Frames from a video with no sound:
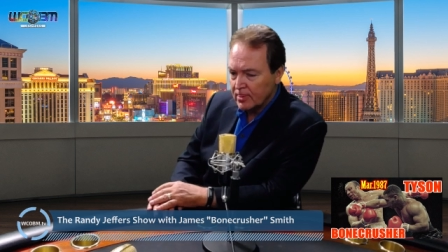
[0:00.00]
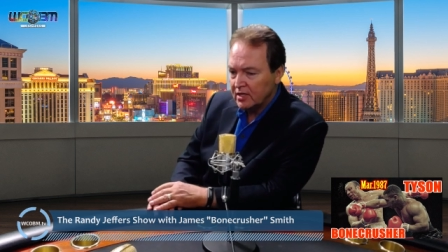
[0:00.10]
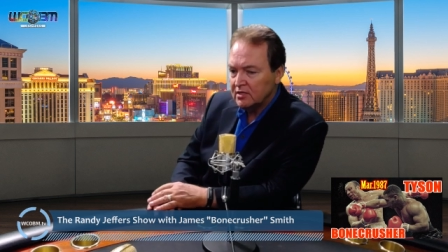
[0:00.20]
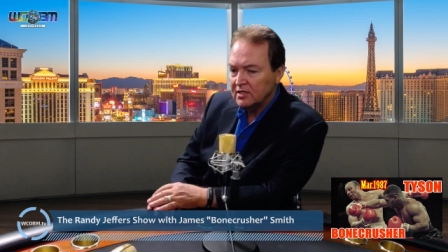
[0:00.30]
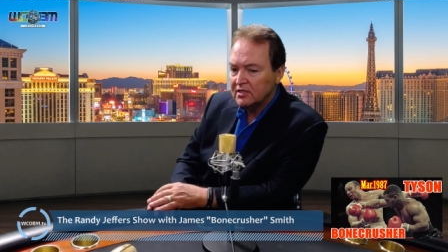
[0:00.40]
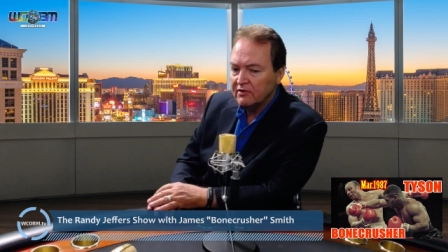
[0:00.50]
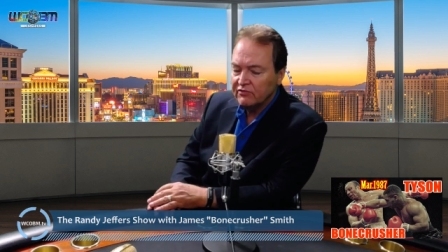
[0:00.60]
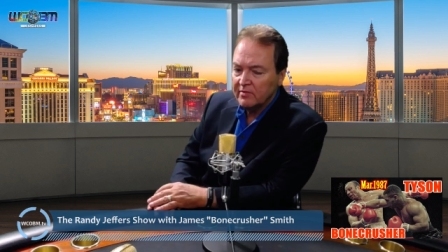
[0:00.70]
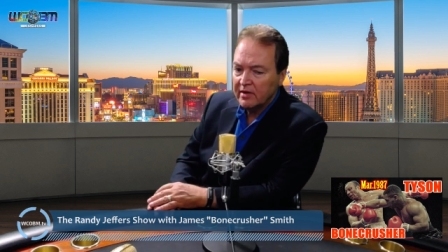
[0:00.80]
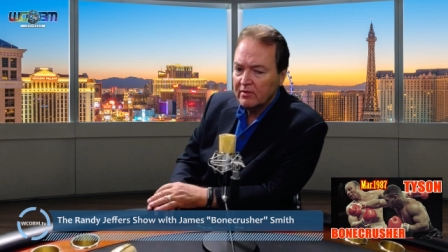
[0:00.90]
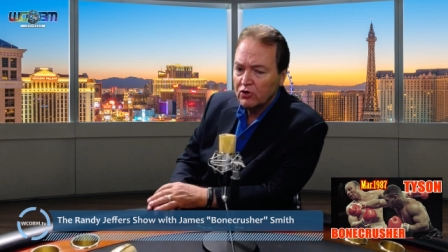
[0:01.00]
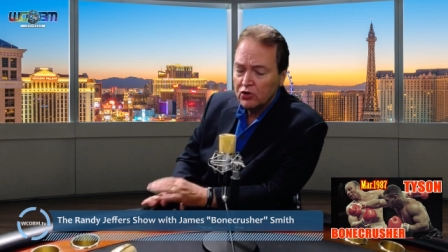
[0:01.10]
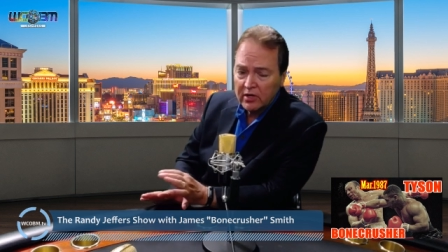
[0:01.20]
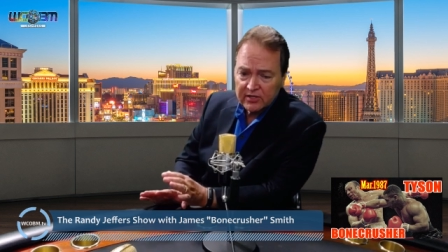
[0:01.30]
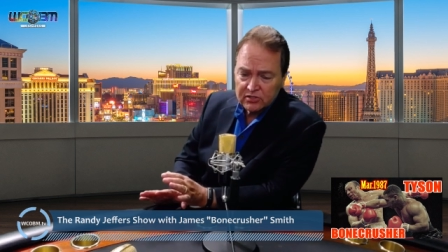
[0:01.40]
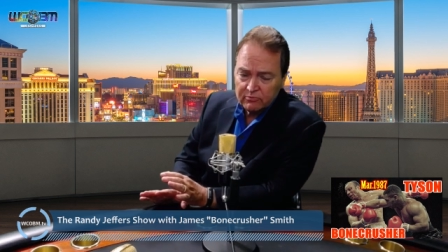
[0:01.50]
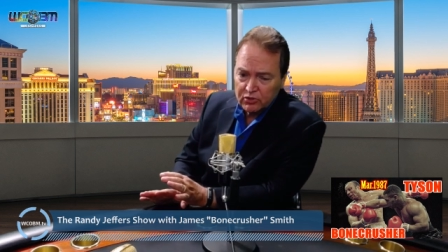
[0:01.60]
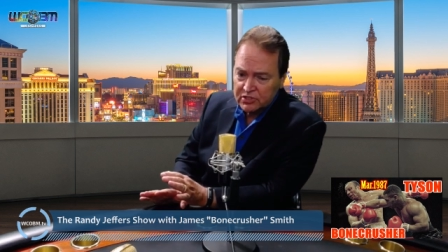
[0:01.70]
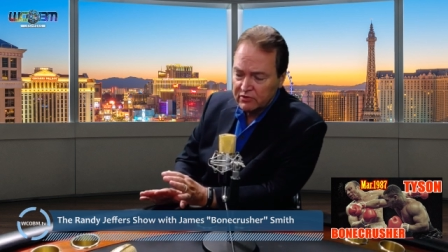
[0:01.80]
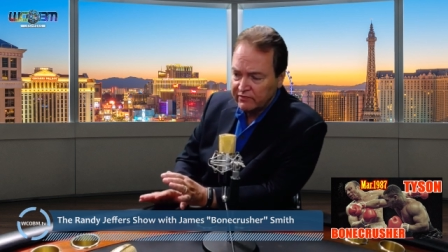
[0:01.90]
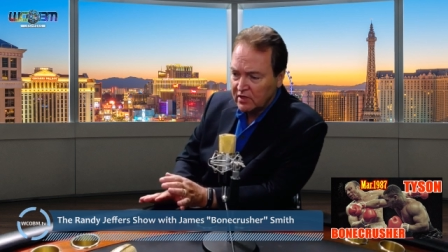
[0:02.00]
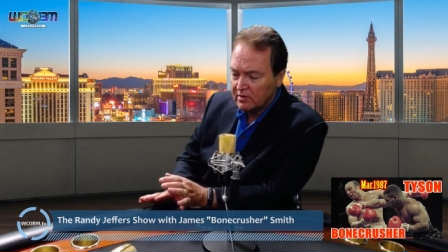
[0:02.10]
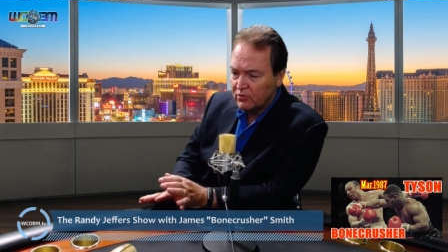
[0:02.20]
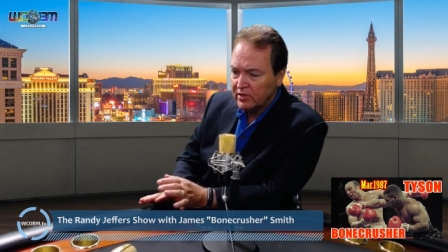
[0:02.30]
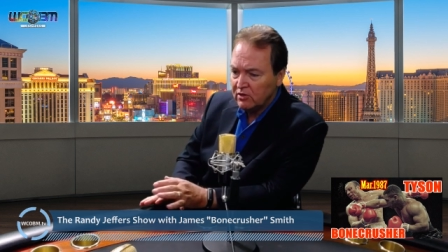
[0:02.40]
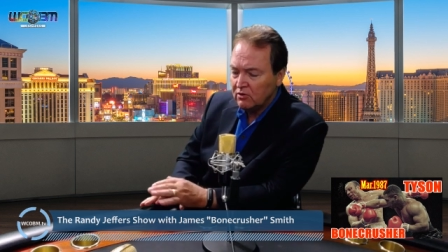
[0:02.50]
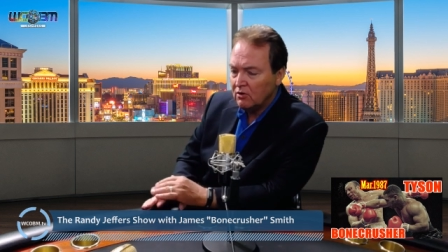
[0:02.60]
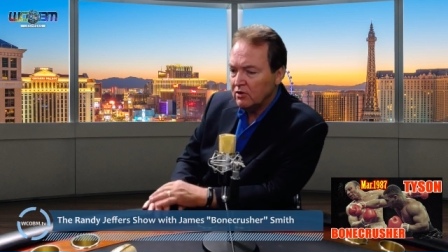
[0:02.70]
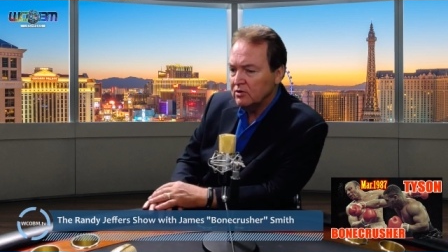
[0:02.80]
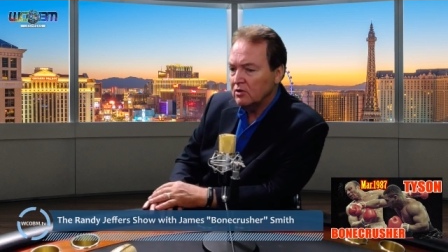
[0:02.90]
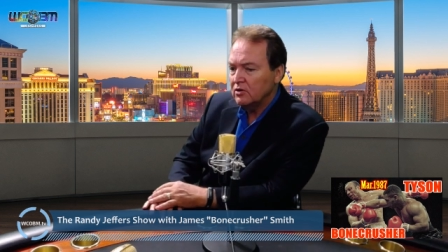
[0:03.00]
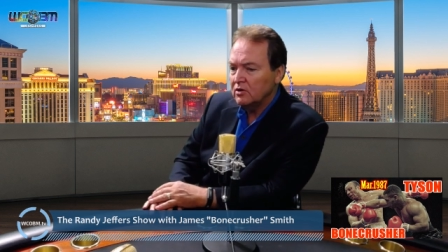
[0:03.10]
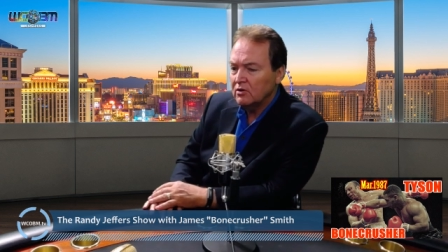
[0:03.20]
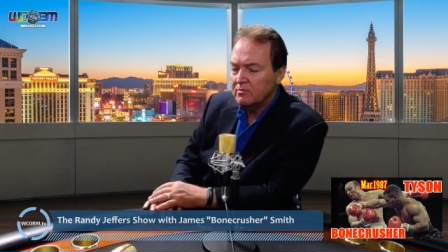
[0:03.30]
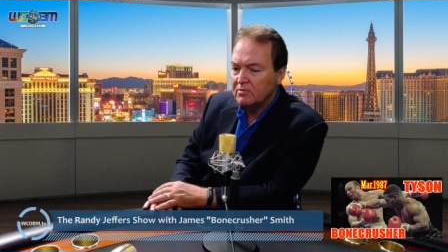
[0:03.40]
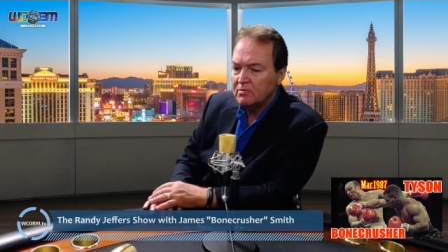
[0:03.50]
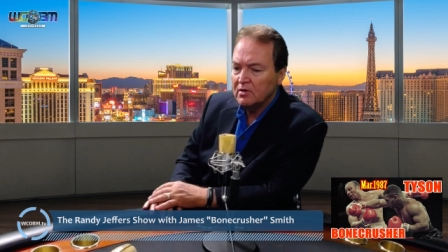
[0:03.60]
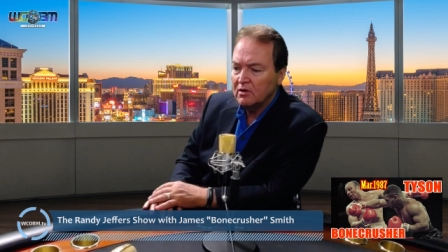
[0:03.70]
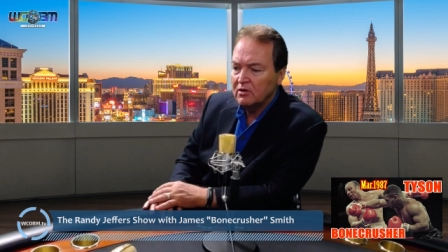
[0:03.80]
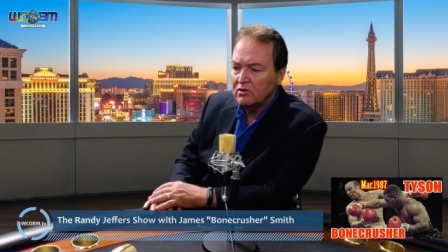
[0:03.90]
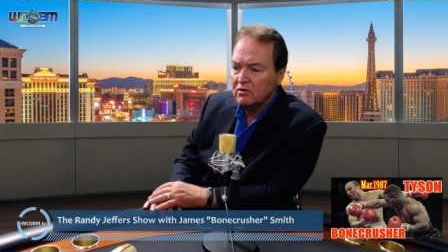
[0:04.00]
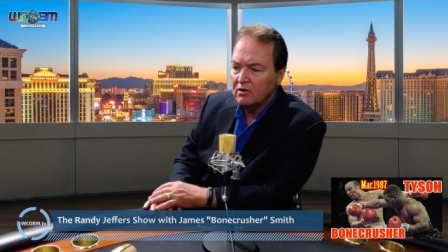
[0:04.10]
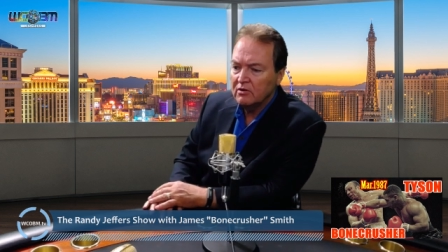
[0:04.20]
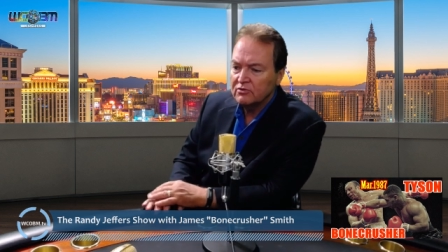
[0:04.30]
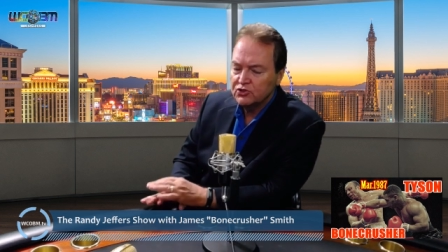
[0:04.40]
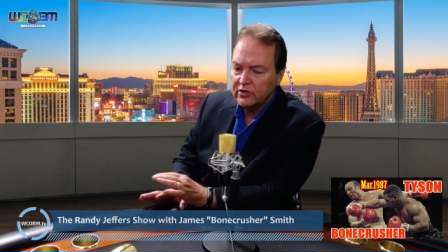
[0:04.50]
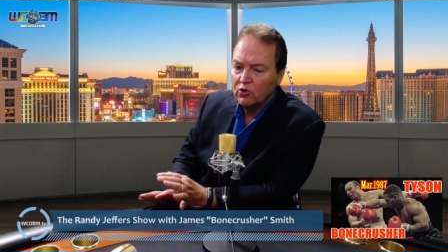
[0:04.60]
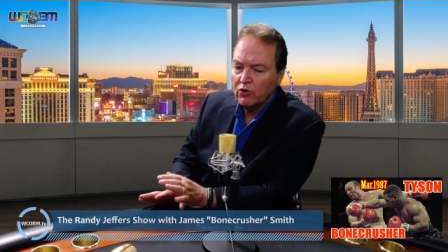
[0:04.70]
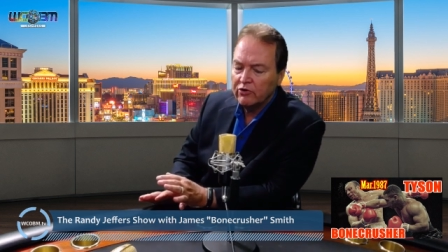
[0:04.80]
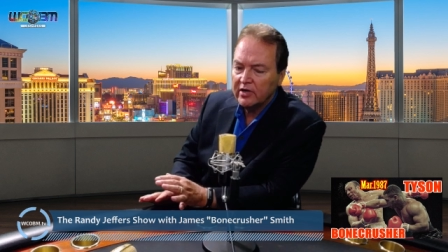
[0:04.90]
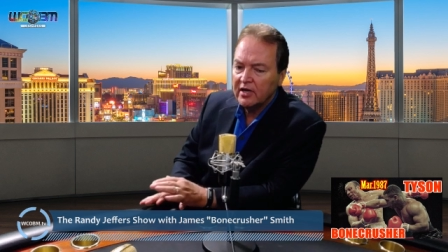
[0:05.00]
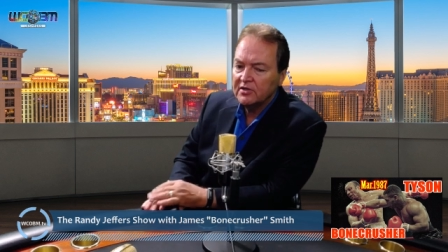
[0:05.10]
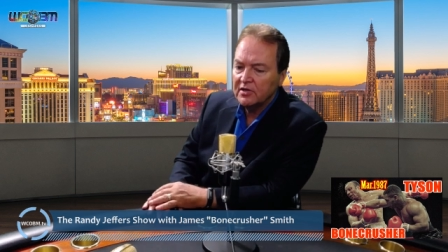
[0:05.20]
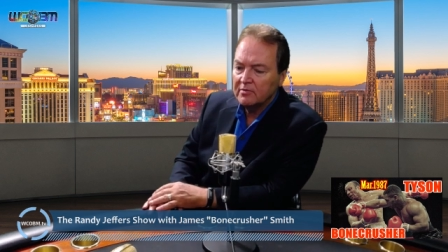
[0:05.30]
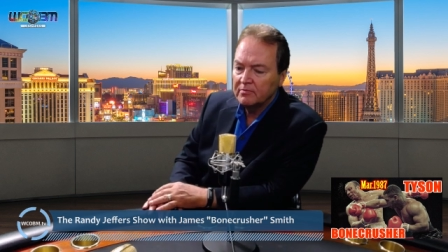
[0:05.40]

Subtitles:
They can get that from. Are you going to have some books available here, or are you going to? Or should they order it ahead of time?